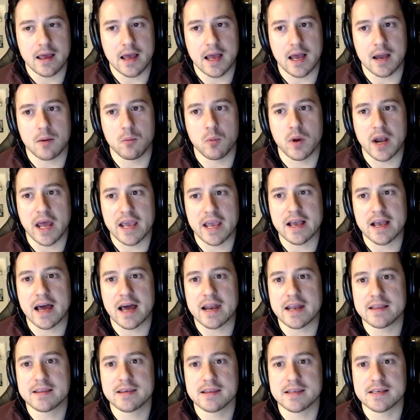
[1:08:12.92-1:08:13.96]
when I
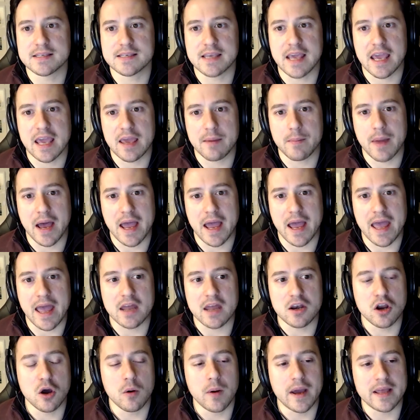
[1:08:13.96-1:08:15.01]
got into this game, I
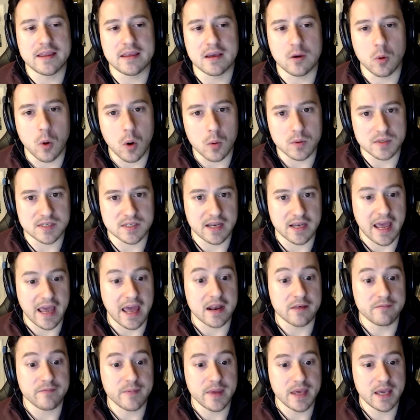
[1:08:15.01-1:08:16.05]
had no idea what was
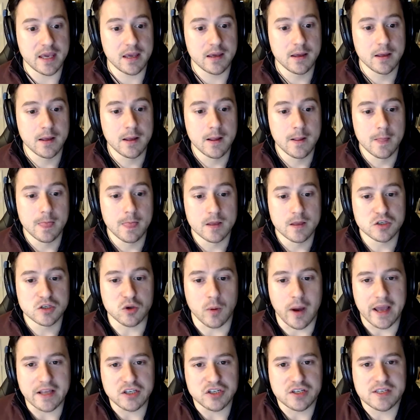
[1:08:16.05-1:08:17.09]
ahead of me.
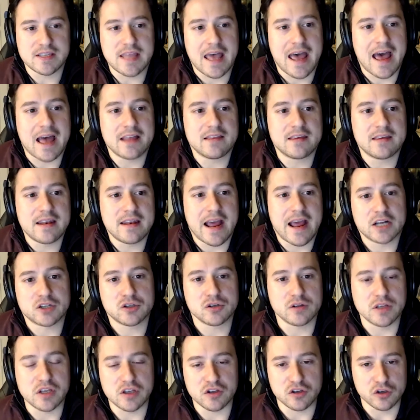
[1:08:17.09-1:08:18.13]
So I just had to
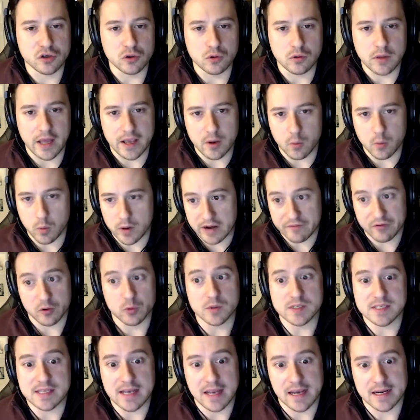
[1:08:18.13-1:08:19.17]
naturally do like whatever
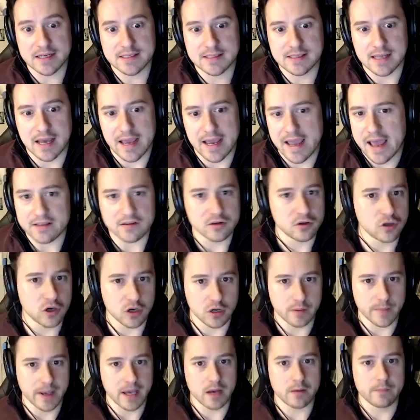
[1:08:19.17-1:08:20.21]
was next, I had to
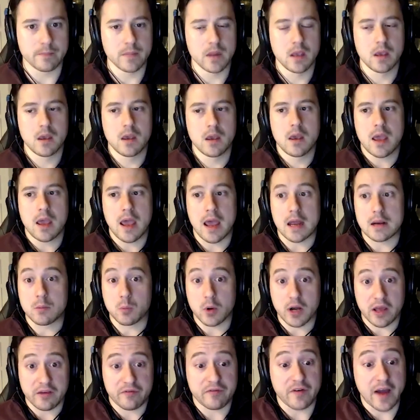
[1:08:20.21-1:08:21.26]
learn about. And
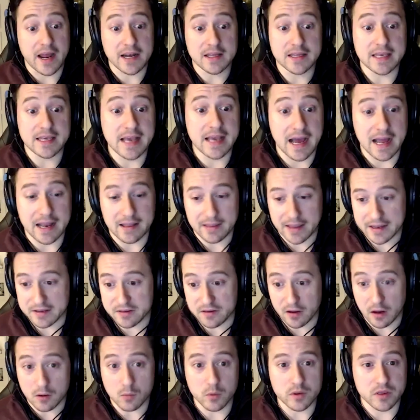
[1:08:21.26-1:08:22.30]
when I finally got like
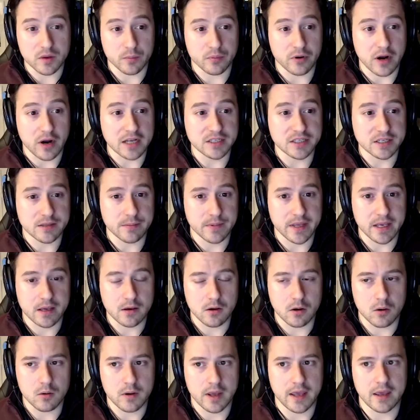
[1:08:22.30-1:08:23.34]
done with the project, I'm like,
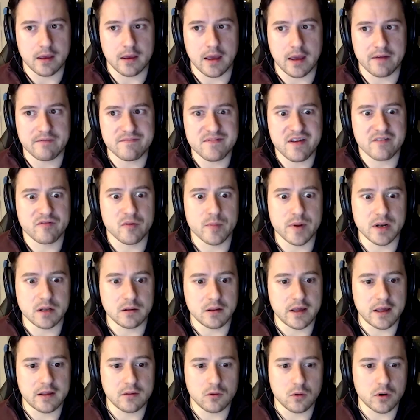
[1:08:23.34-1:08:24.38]
okay, I've never been a
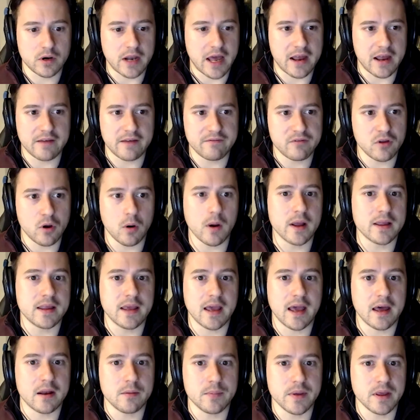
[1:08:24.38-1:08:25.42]
landlord. I have no
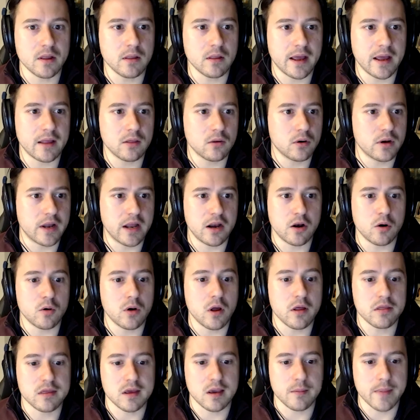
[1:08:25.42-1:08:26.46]
idea how to be a landlord. I know
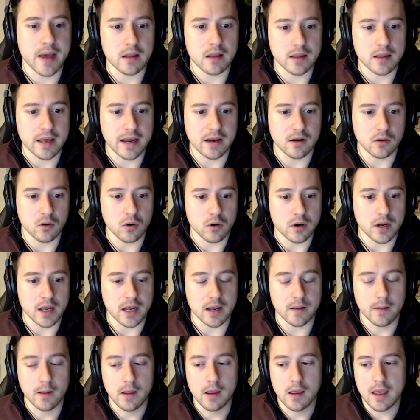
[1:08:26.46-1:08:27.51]
nothing about
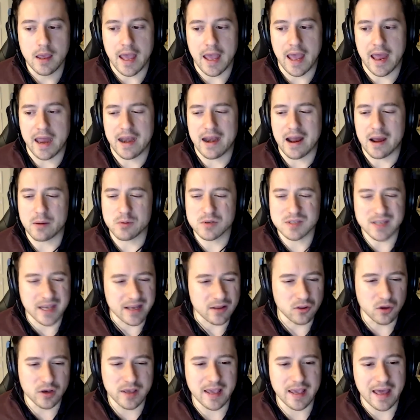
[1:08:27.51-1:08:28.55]
landlording. And I was like
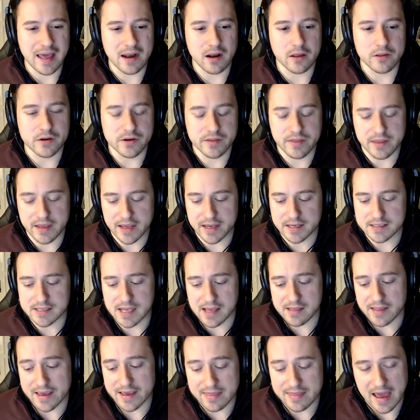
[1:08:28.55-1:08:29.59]
looking at other things,
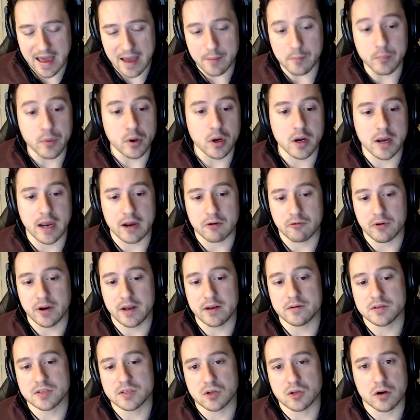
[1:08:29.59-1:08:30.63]
and like that book I
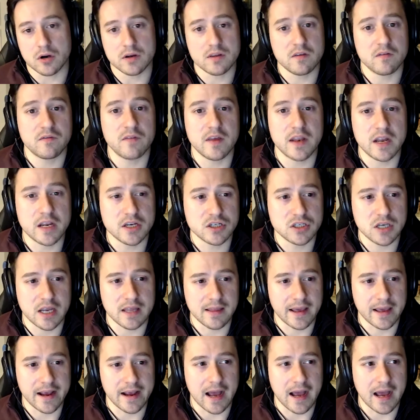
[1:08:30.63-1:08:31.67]
read start to finish.
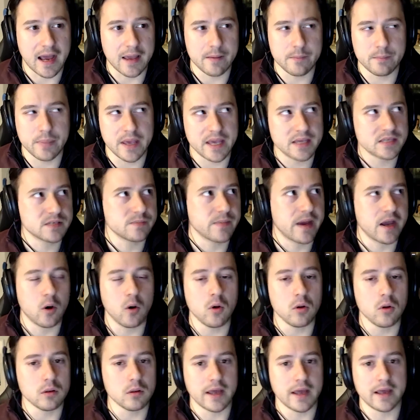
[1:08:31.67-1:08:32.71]
And like I based my
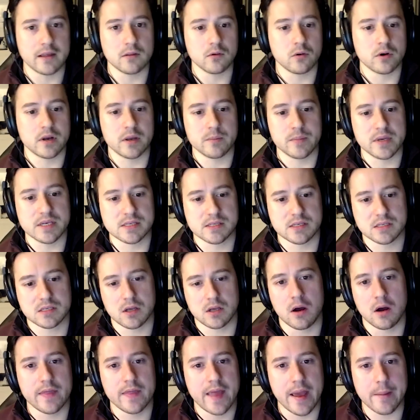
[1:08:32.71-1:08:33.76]
whole landlording business
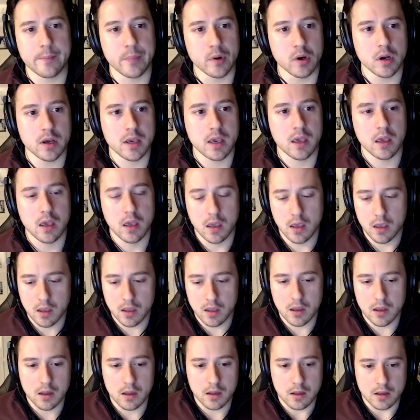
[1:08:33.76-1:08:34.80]
on that book.
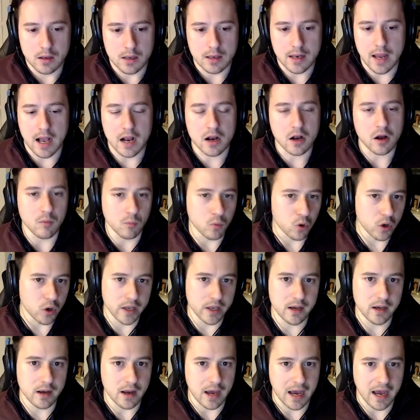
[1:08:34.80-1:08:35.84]
Knock on
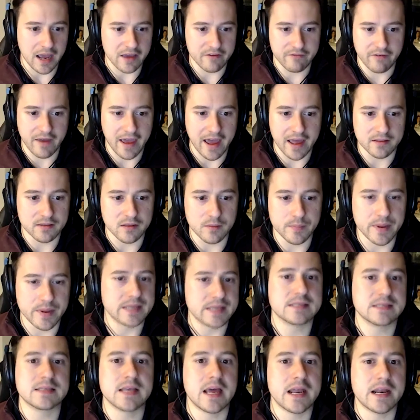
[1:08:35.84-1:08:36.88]
wood, I've had the
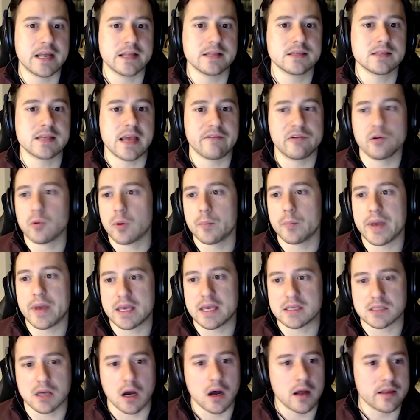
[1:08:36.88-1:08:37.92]
best tenants. Everyone
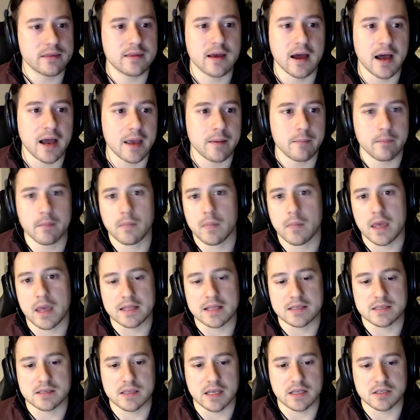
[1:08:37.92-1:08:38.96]
pays on time.
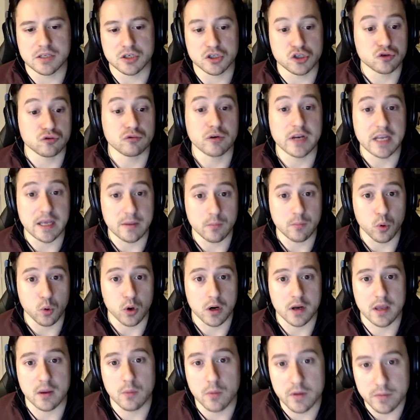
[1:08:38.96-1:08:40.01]
It's a dream
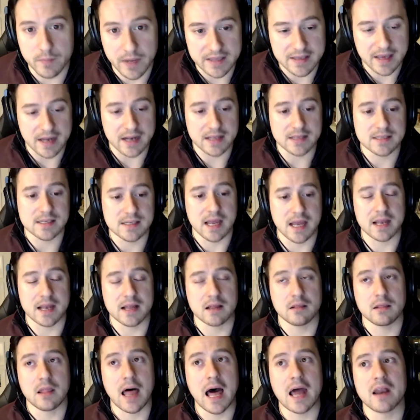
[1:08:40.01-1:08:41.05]
working with my tenants. And
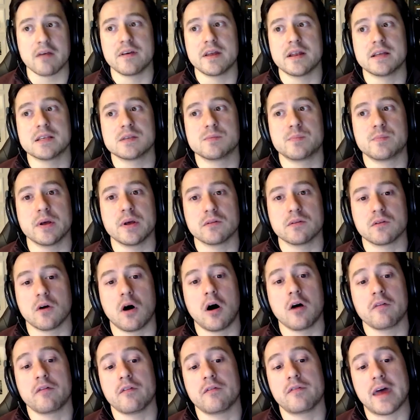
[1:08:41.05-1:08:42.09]
a lot of it is built
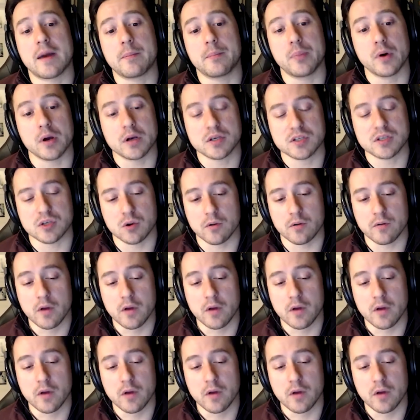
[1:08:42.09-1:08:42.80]
off of that book. So